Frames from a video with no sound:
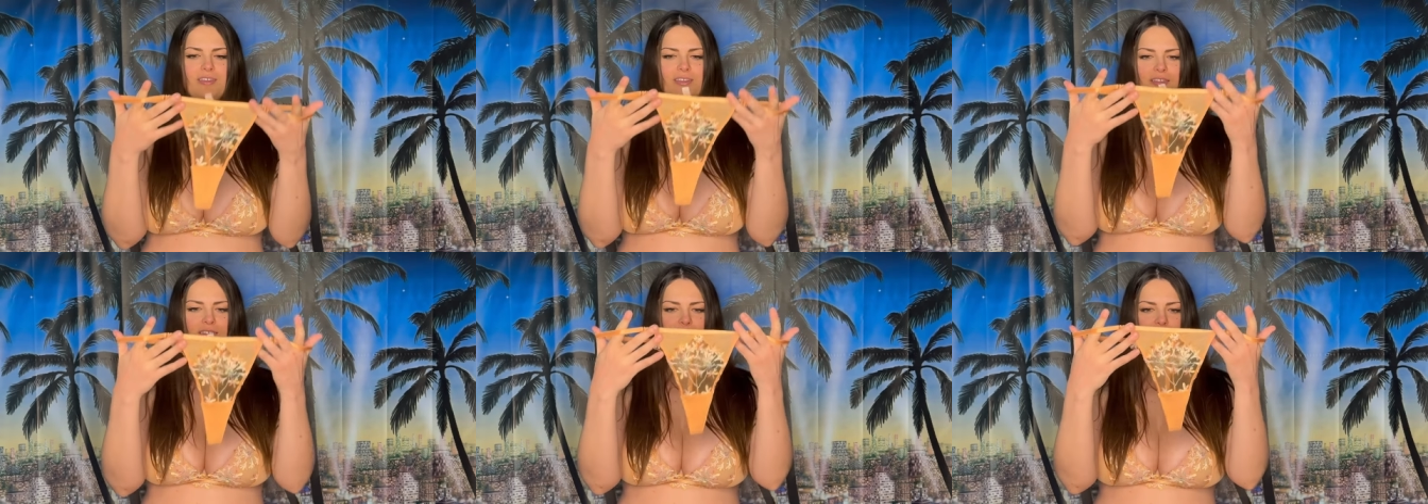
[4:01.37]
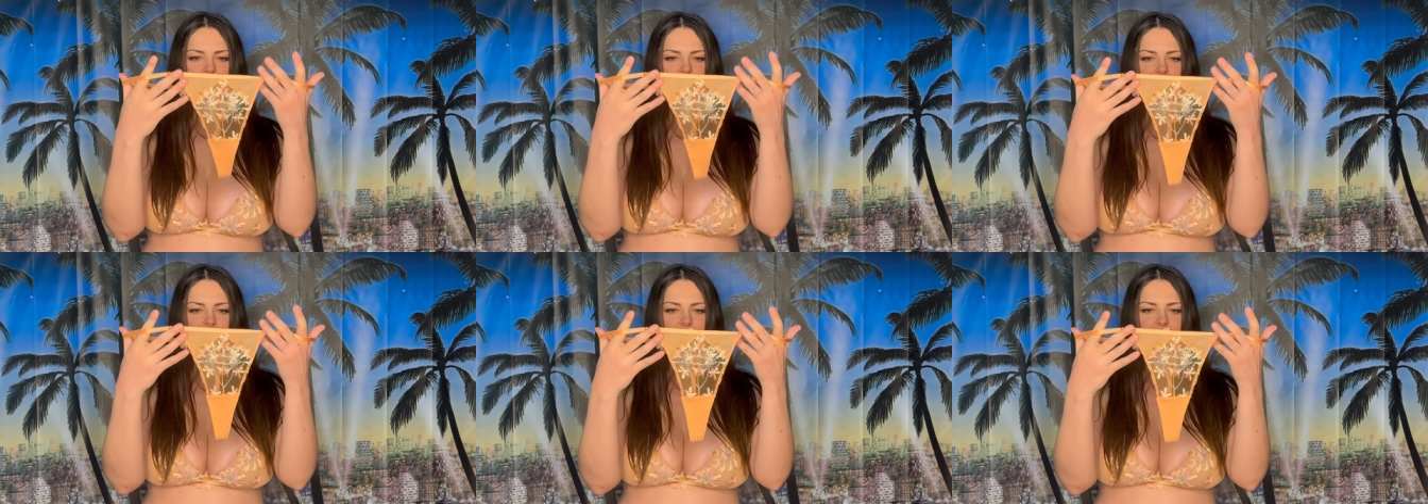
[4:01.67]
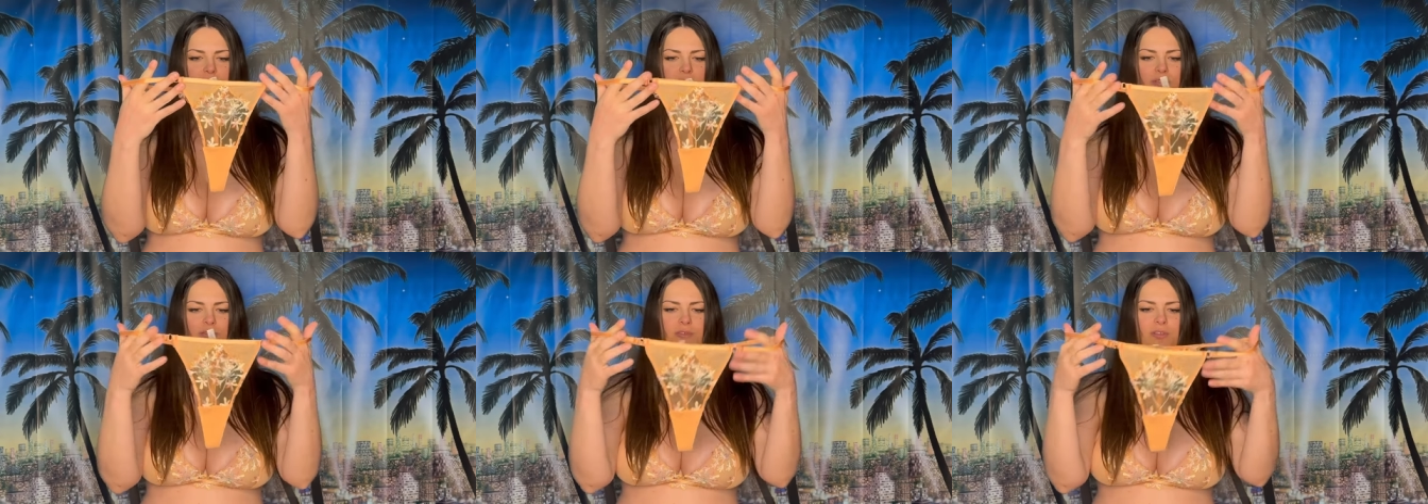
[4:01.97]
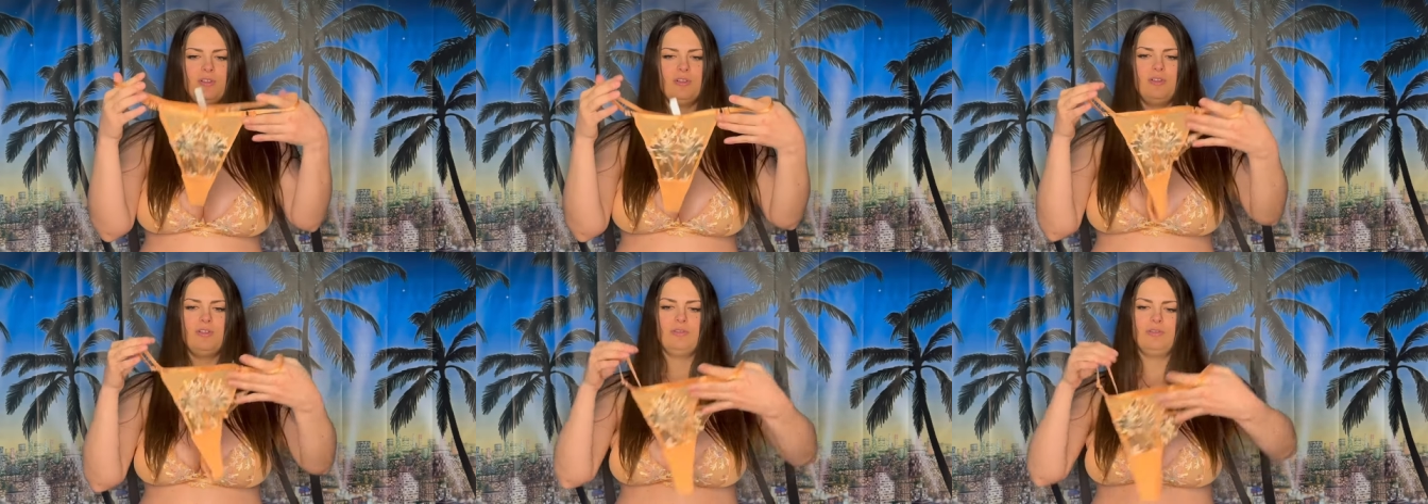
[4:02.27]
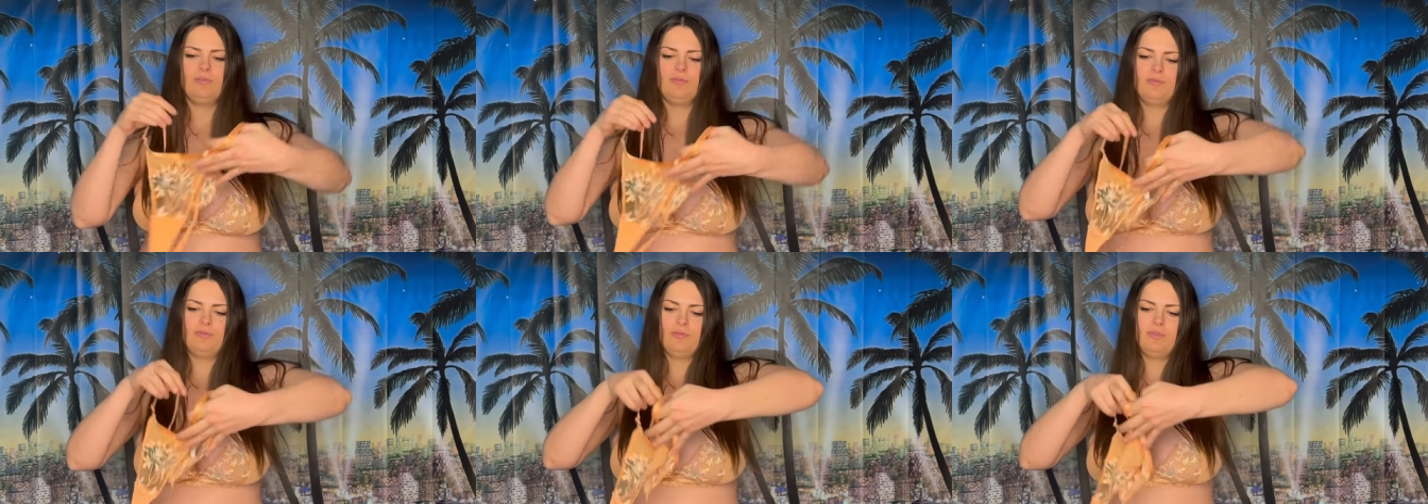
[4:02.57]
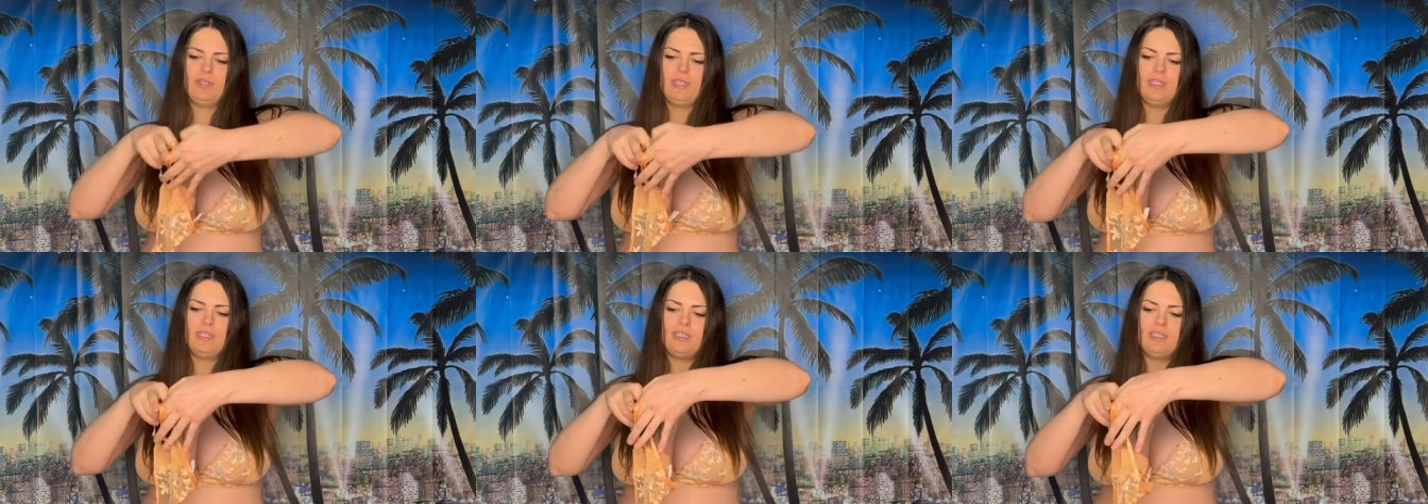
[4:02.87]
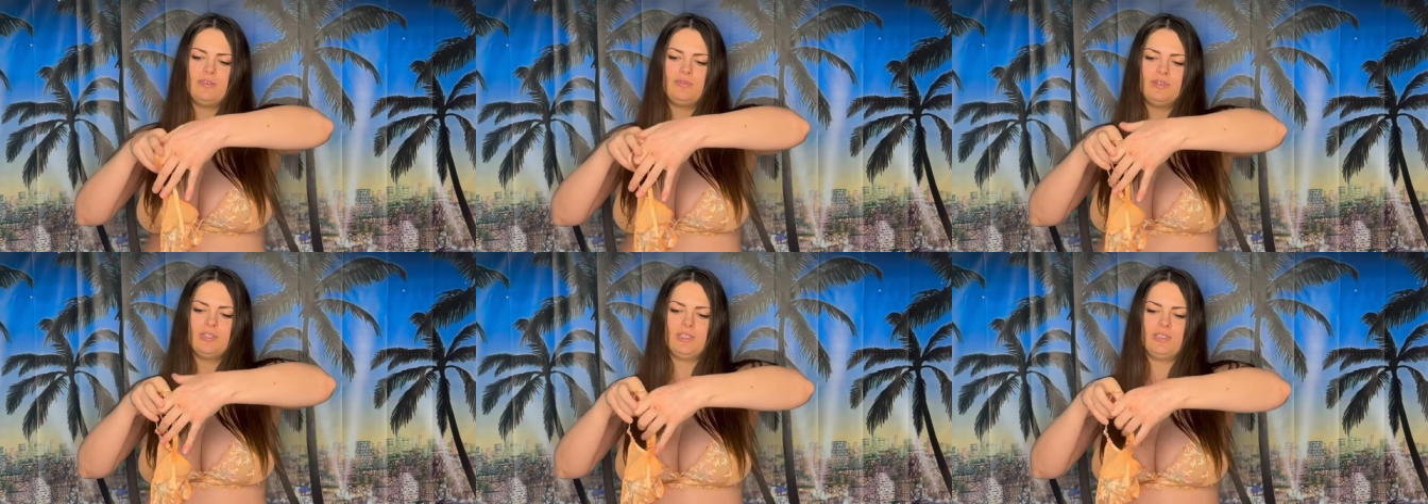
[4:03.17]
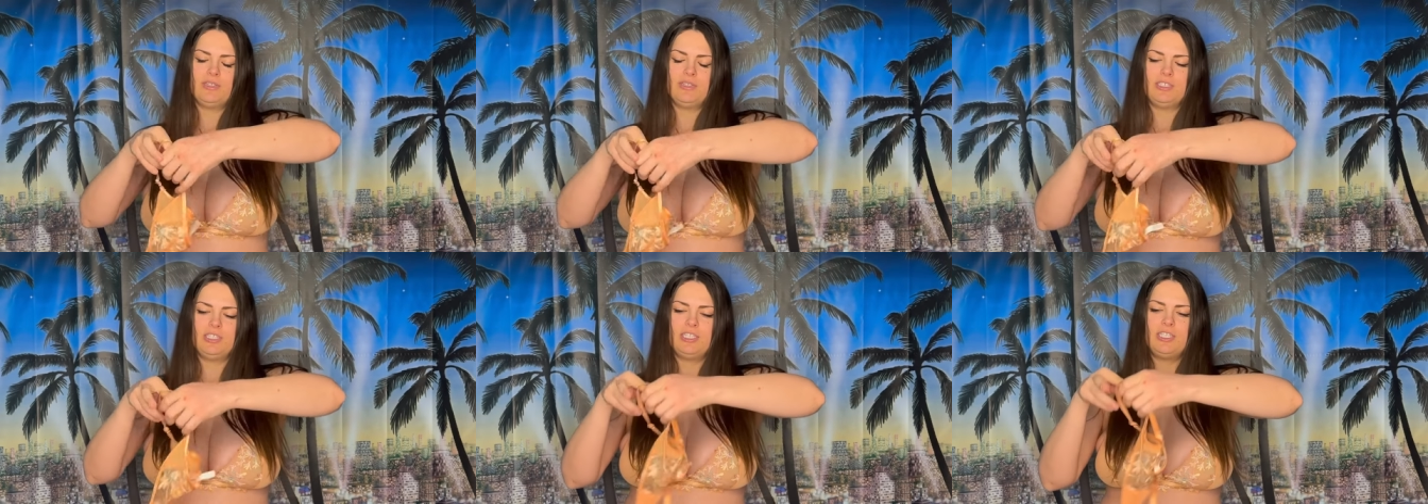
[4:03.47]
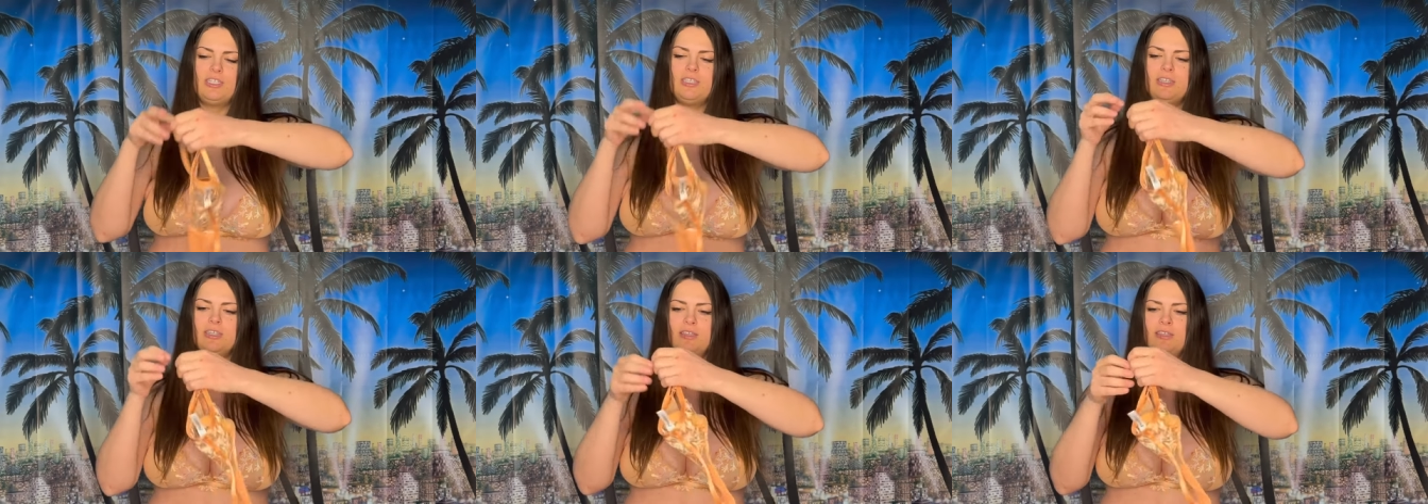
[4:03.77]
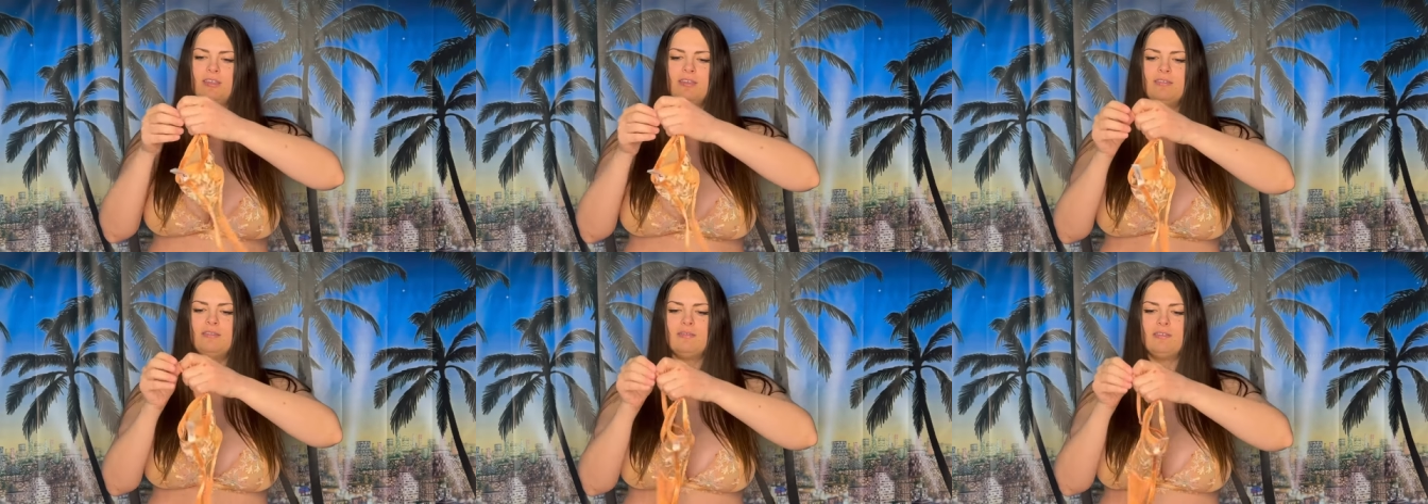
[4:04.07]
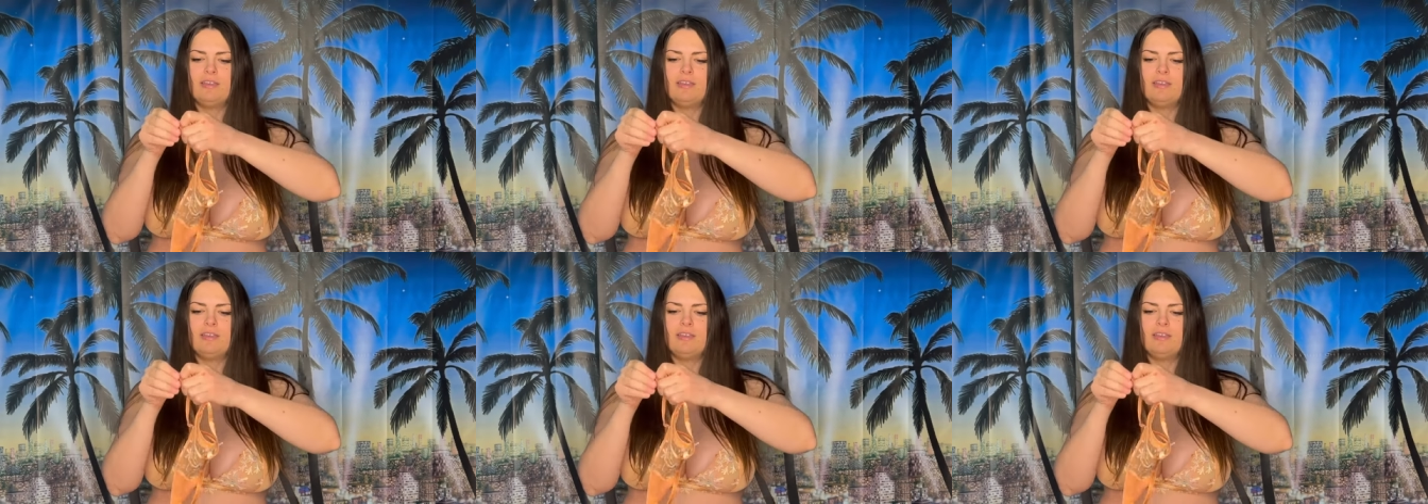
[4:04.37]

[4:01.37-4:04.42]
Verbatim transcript: So beautiful. Really, really cheeky.